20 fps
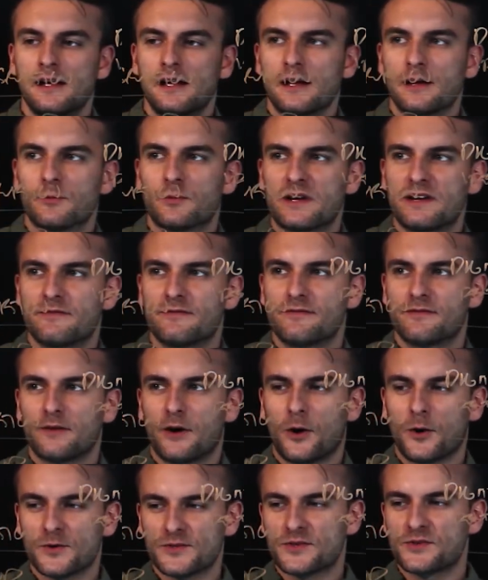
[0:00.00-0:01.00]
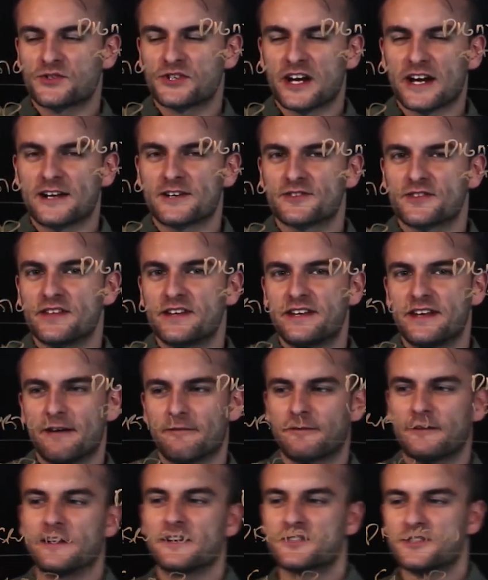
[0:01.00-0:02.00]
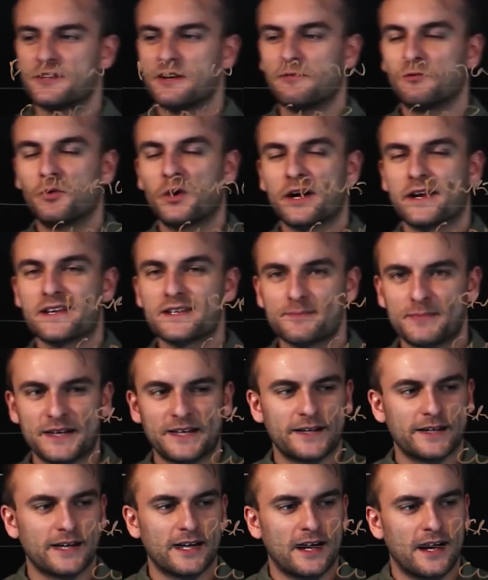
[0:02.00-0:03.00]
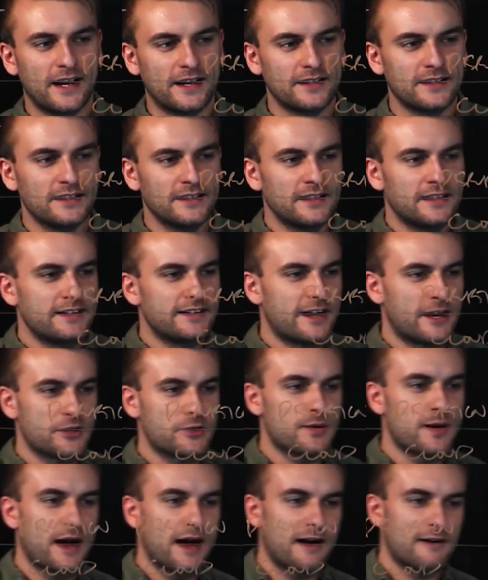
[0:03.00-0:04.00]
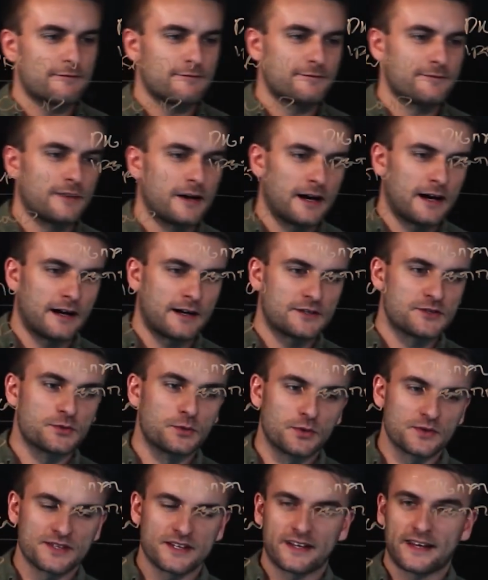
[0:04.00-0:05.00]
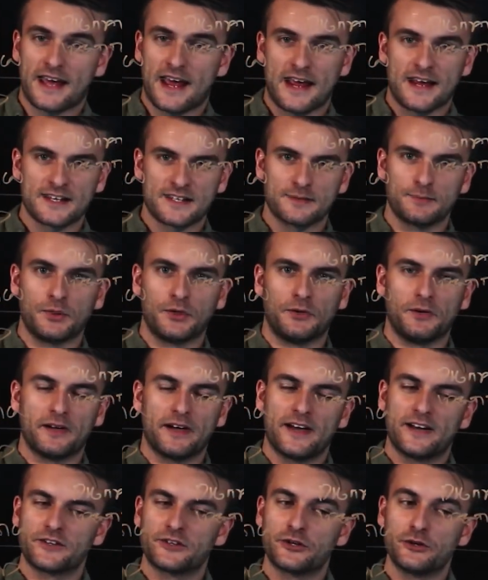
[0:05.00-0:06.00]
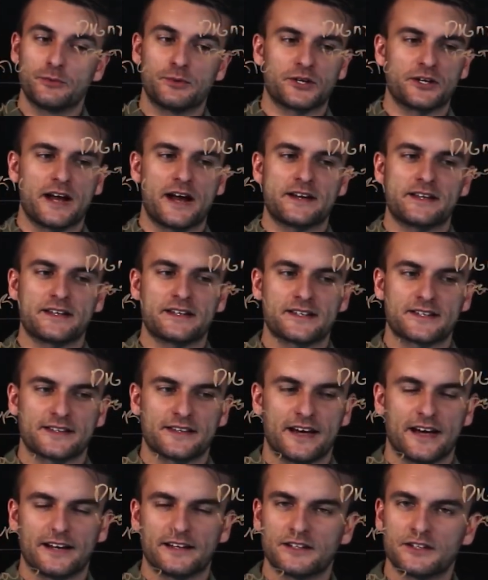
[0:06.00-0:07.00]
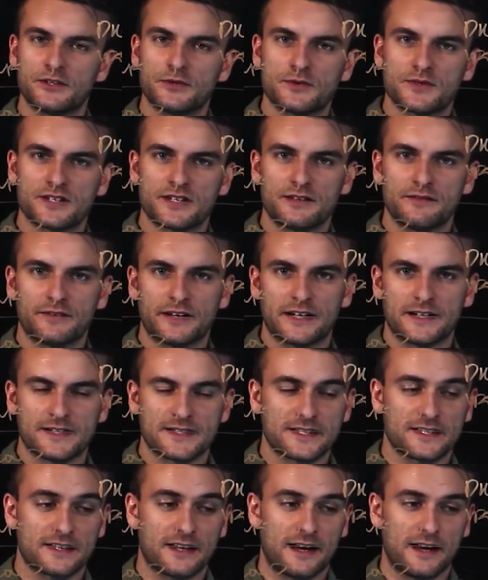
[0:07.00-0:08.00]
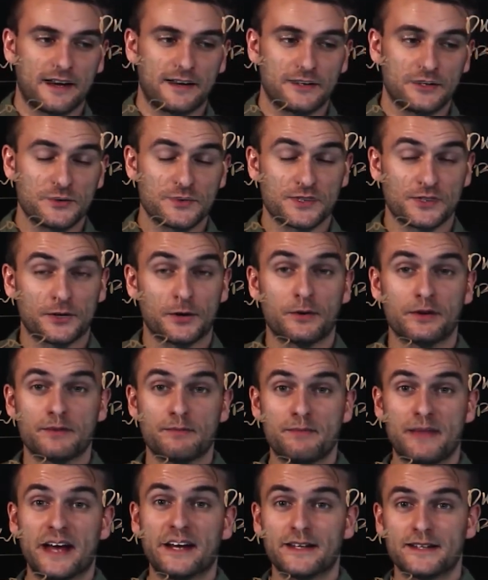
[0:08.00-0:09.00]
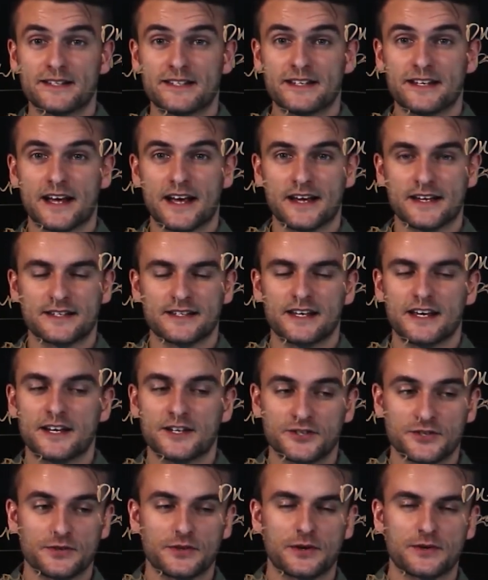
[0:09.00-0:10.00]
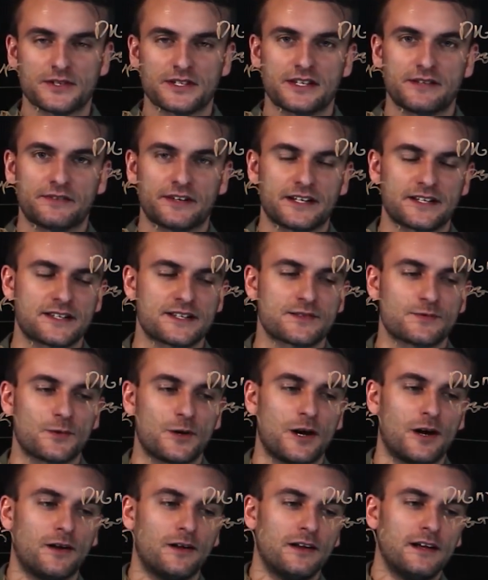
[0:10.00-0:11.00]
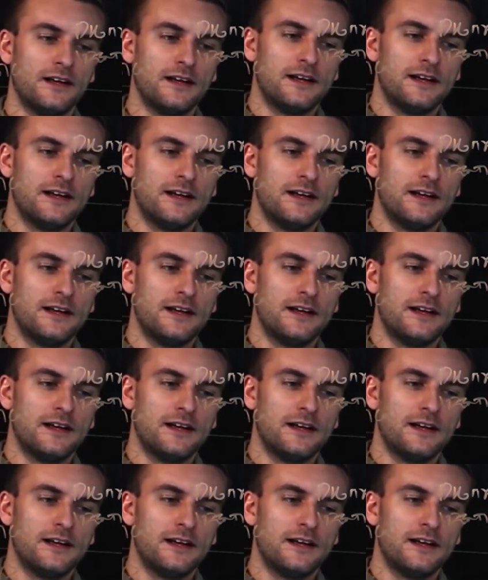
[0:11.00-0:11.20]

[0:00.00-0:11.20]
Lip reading: we've also changed the definition of what is PKI. Now you have tools like Ansible and Kubernetes that use certificates, use their own embedded CAs to issue those certificates as well.